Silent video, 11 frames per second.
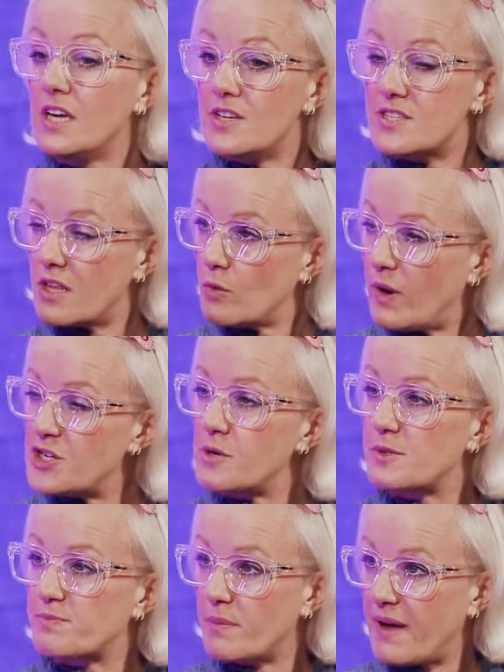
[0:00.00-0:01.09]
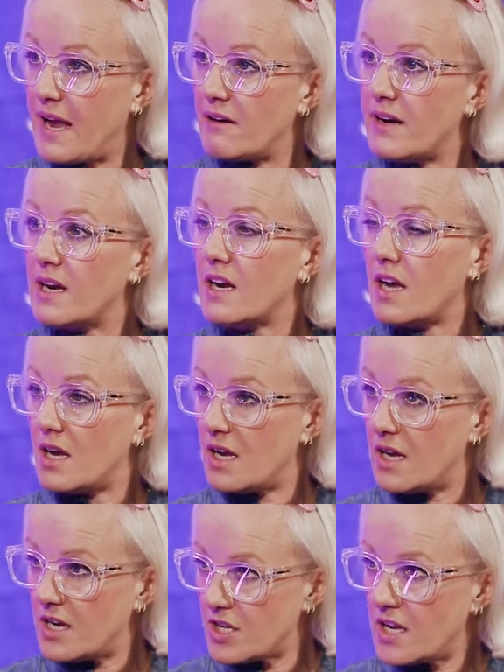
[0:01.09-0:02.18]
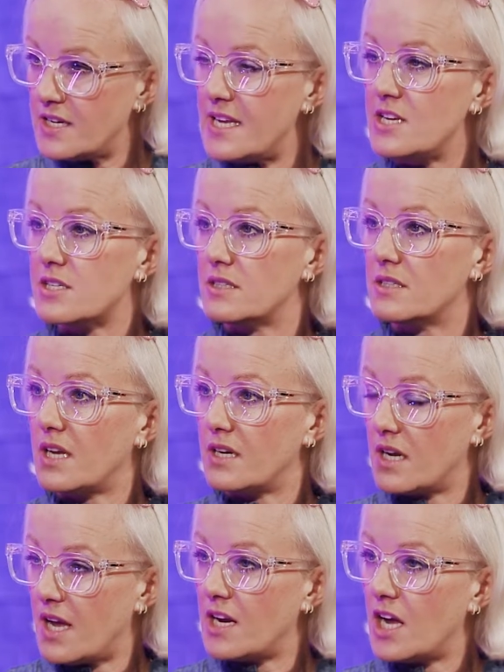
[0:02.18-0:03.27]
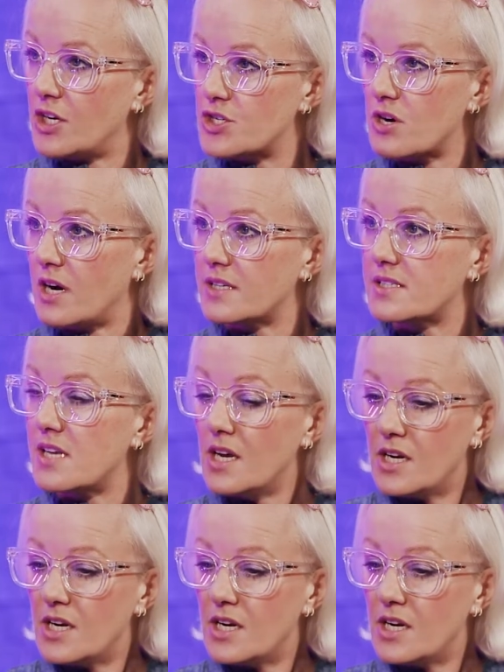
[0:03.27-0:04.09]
so that when she was preparing her needle and her drugs,